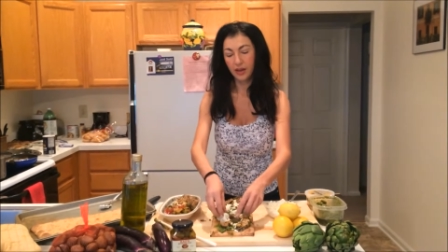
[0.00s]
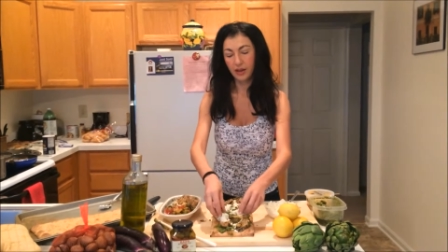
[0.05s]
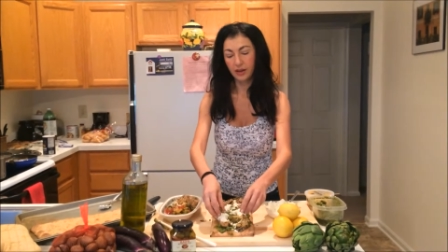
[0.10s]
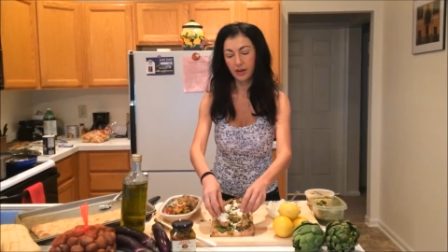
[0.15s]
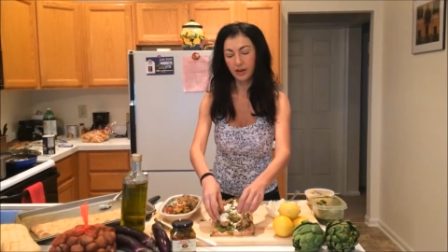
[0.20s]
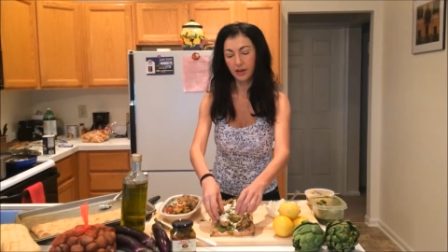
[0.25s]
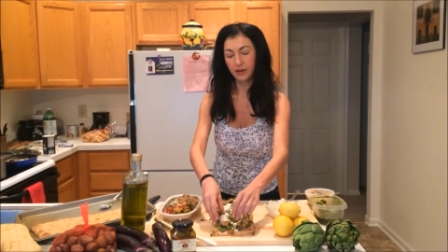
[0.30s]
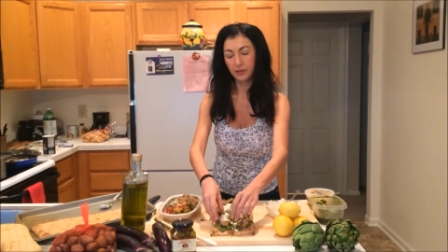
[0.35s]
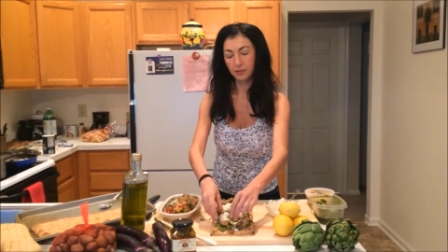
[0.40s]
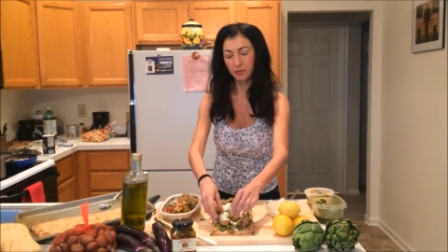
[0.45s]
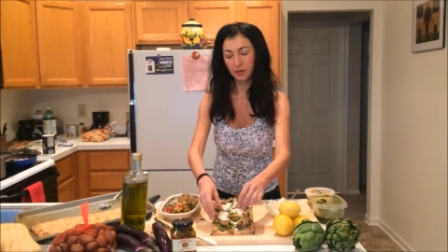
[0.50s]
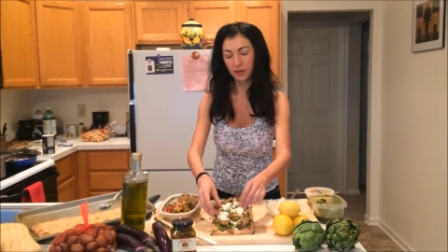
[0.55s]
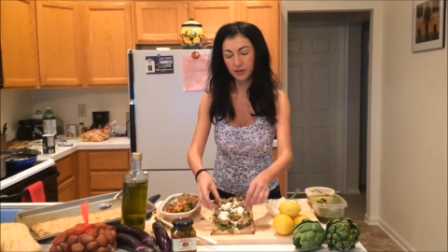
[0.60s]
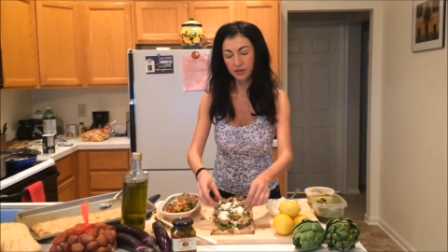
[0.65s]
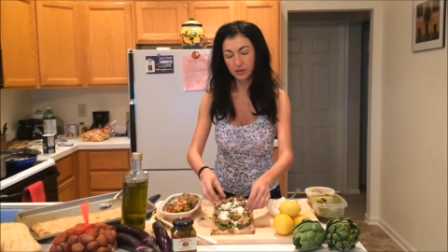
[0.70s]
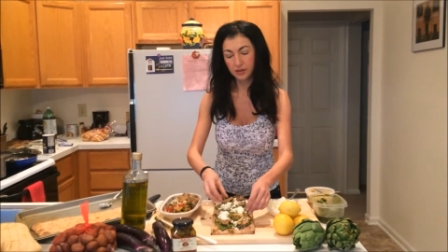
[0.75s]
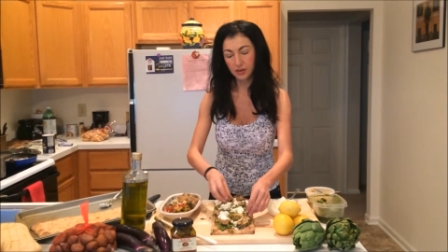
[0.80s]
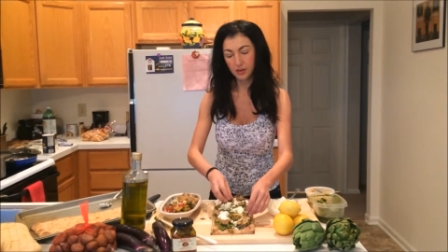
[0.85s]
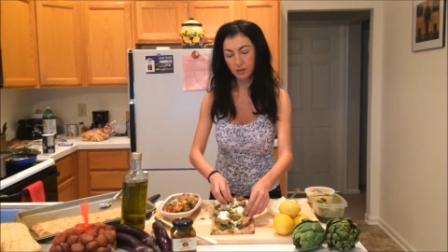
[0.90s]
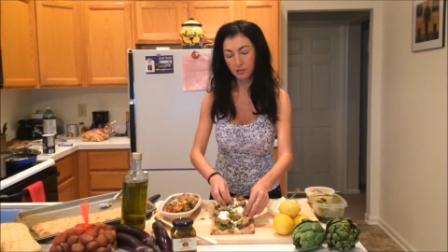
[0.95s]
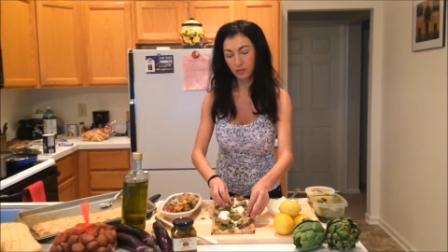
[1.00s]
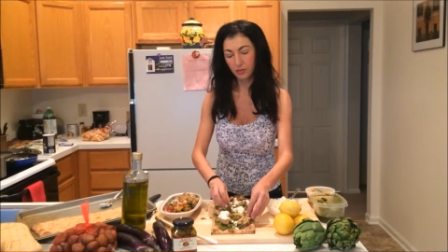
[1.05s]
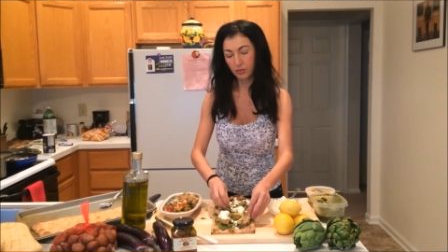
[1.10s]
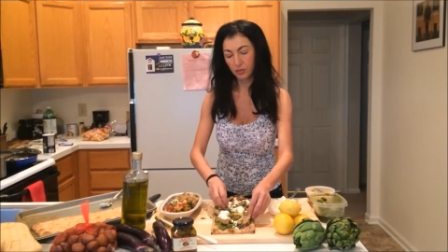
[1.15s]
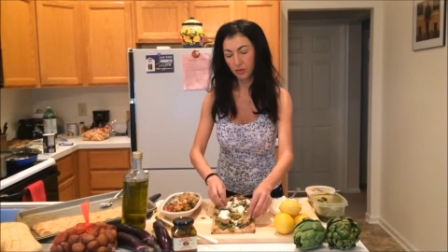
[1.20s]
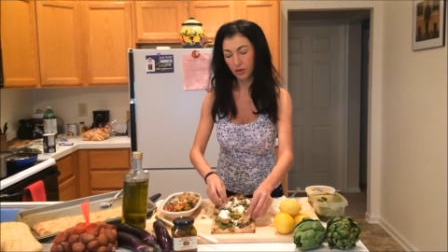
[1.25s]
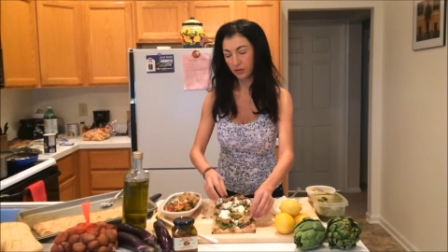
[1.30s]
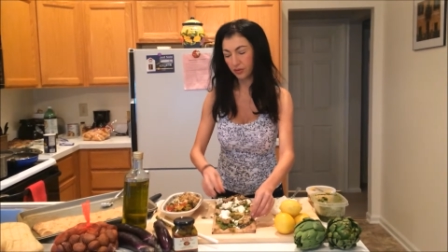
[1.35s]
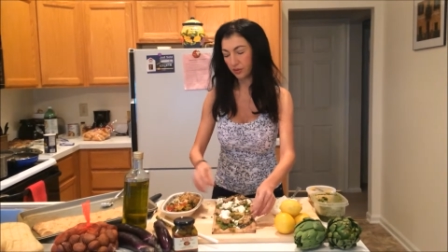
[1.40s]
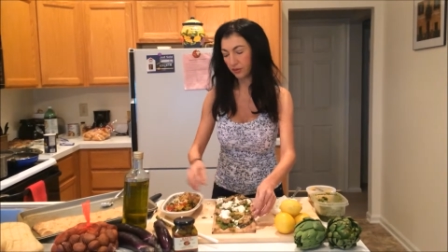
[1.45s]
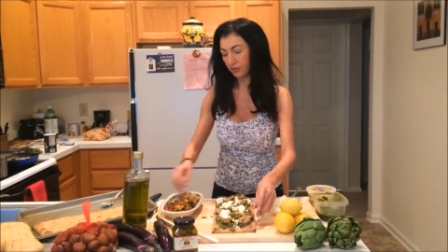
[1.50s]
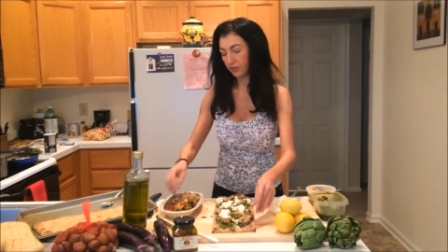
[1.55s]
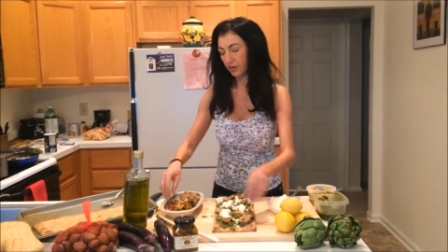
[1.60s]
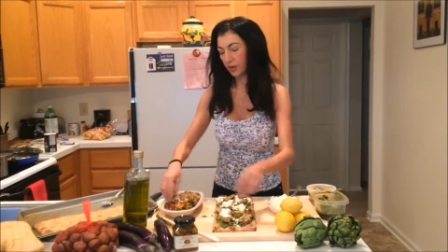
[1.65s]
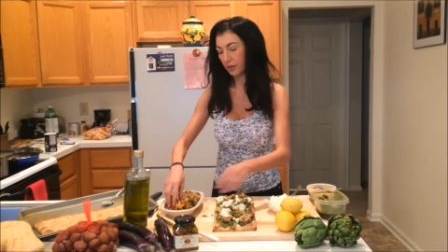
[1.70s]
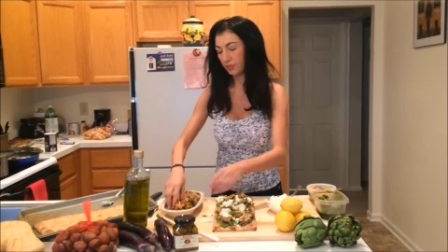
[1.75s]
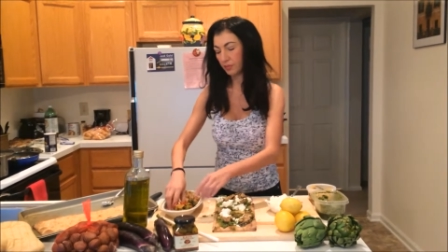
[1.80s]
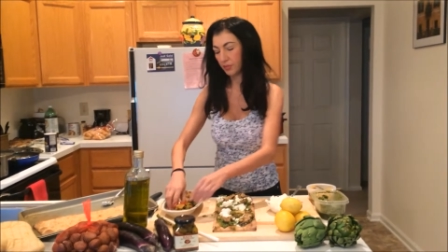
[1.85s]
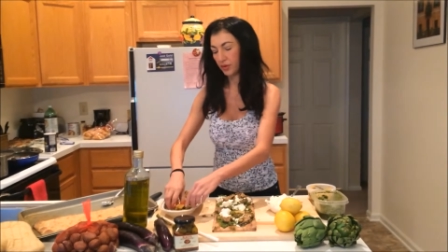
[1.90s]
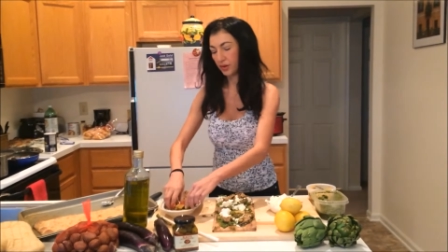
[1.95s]
and kind of place them throughout the
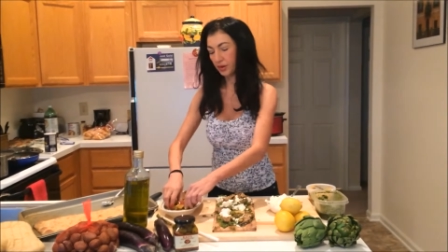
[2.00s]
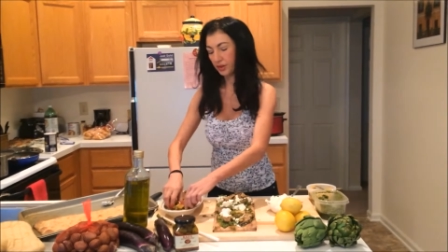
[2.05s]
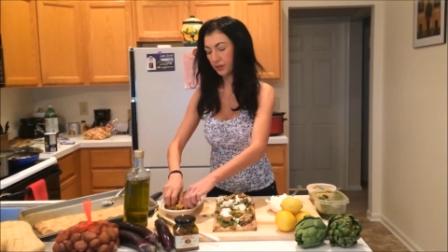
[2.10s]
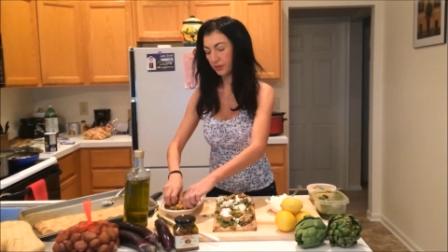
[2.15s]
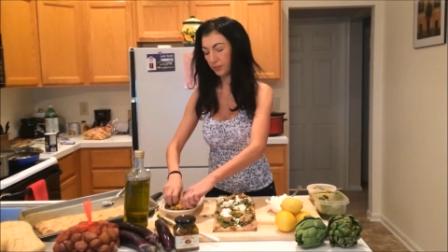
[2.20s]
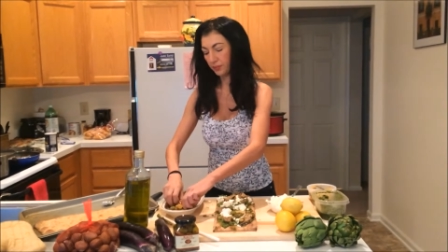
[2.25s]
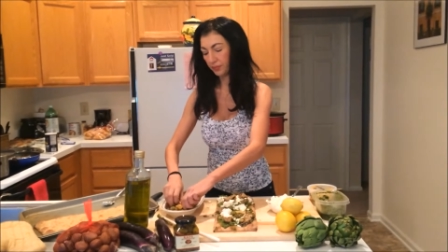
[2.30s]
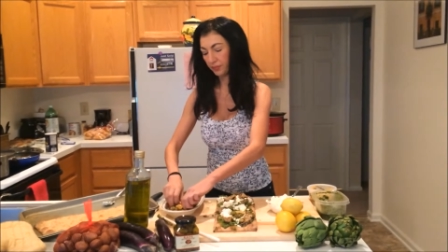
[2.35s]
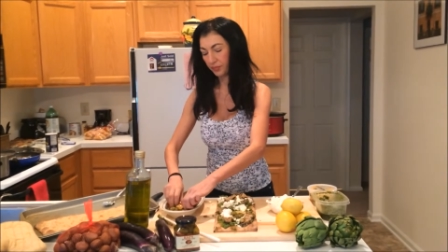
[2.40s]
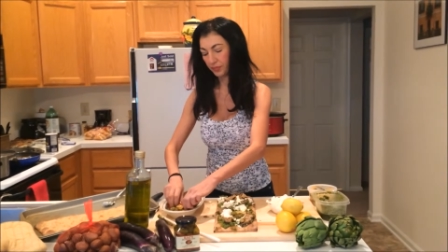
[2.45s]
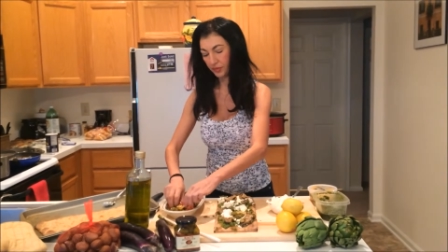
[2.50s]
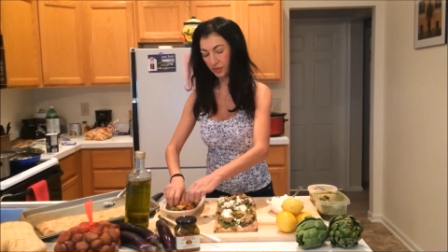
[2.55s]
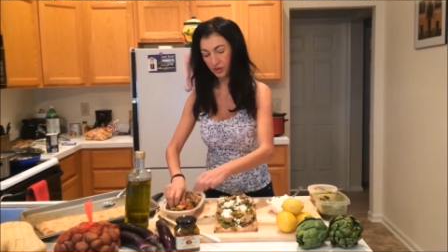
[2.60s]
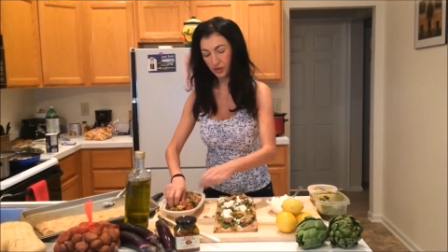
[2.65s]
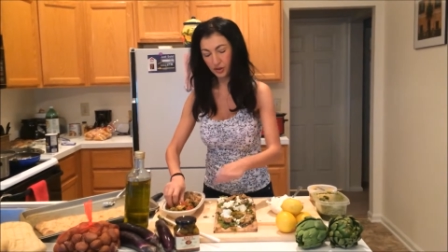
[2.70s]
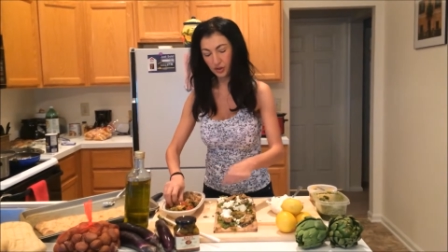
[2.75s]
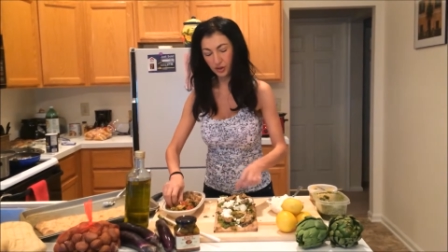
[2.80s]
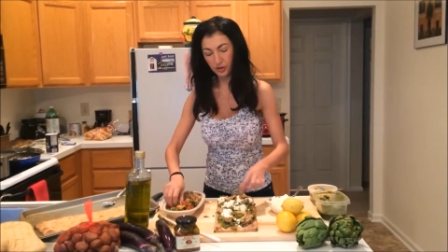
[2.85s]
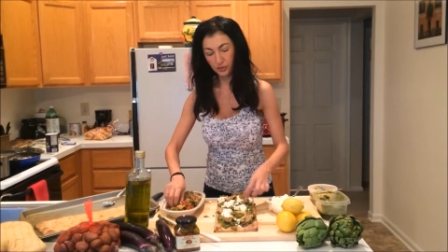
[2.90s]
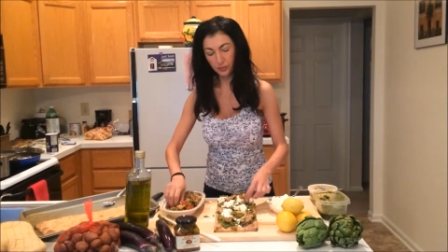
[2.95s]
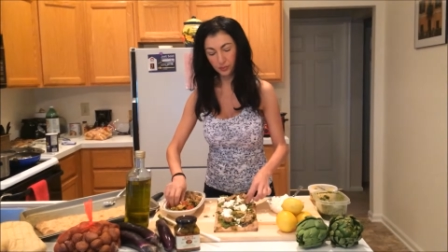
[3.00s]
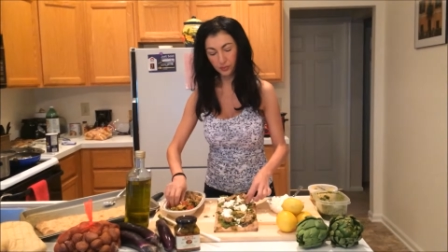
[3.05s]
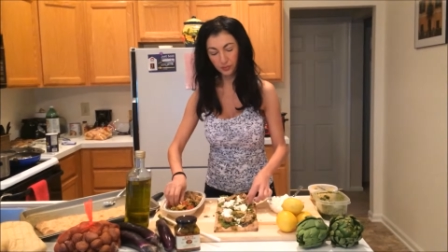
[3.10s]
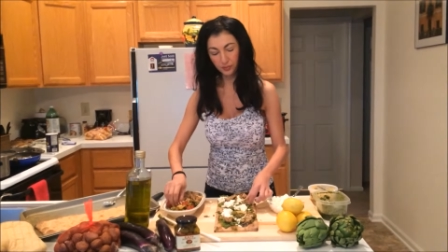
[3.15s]
flatbread too.